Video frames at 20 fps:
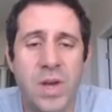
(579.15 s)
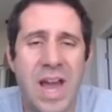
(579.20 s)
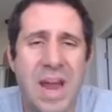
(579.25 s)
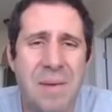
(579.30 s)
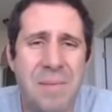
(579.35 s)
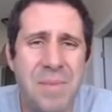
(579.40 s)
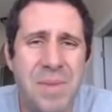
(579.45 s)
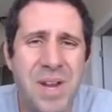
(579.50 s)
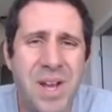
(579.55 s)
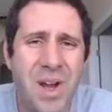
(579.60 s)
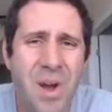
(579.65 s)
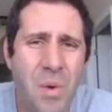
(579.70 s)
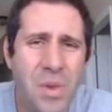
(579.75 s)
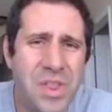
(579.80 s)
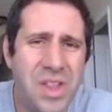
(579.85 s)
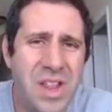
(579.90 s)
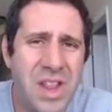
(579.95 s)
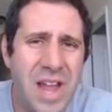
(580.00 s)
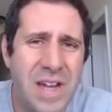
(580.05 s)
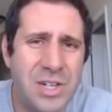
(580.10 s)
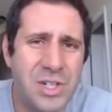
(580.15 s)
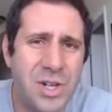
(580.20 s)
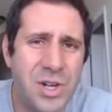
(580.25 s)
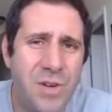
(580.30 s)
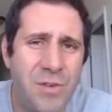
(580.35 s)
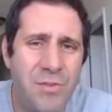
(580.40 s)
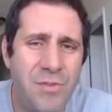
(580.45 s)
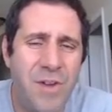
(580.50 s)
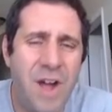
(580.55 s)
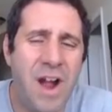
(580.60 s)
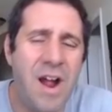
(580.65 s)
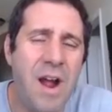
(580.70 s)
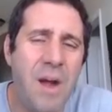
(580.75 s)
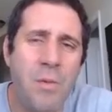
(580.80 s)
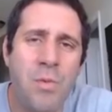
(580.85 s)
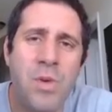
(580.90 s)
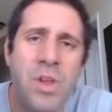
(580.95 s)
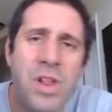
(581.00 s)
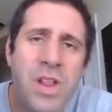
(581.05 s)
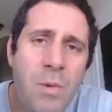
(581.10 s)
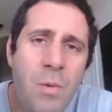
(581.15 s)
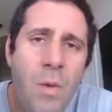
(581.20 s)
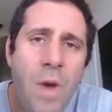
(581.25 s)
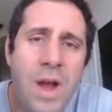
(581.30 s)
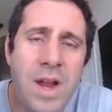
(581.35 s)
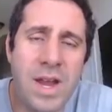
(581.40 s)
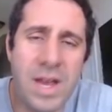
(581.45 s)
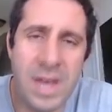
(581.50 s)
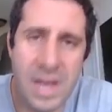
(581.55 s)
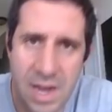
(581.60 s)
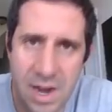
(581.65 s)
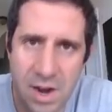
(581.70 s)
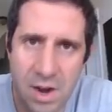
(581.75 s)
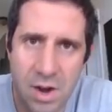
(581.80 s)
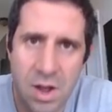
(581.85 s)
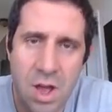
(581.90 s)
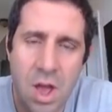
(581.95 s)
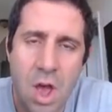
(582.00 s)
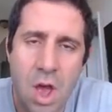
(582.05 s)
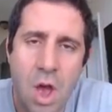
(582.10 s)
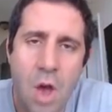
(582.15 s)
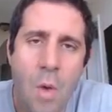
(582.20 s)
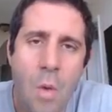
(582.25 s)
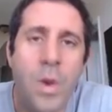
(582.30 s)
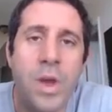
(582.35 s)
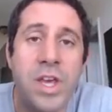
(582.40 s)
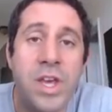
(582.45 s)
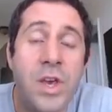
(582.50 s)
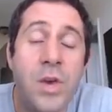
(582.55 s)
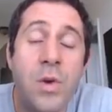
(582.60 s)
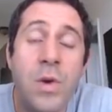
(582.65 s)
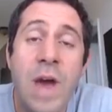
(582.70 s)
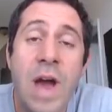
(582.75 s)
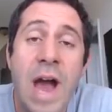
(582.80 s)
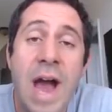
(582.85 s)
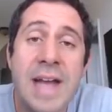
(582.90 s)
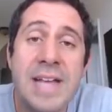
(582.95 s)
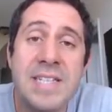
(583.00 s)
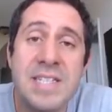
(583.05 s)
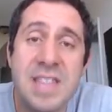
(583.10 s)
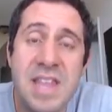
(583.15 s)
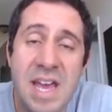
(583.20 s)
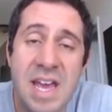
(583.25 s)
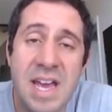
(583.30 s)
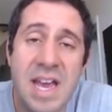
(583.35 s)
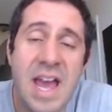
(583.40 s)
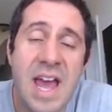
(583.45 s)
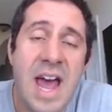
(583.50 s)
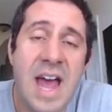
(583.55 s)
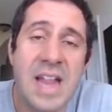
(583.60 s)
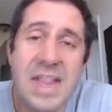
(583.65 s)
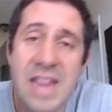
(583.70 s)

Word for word: So again, I'm going to go with electrical fire. I really want to hear what you guys think.